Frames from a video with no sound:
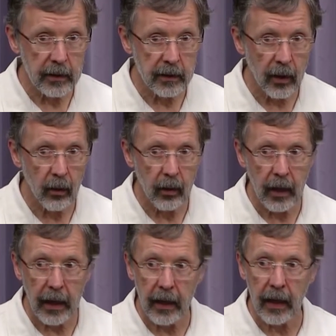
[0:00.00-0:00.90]
So
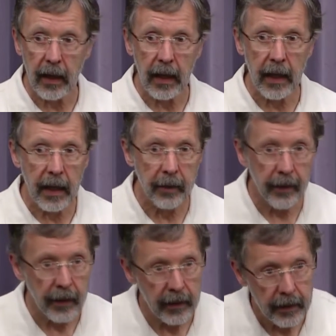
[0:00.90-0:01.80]
I, I
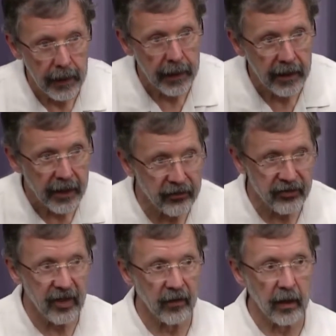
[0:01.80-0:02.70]
here's
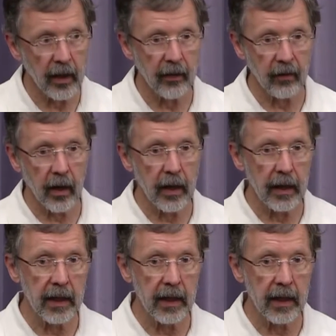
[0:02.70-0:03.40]
the difficulty I've got,